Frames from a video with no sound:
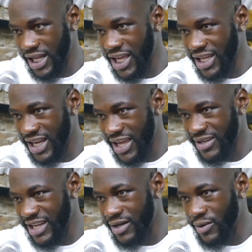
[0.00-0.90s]
that
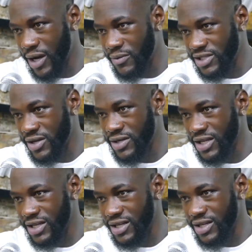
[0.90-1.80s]
Dillian Whyte was
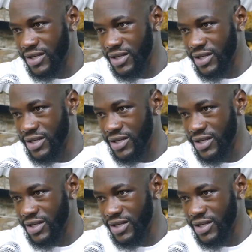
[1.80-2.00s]
on it.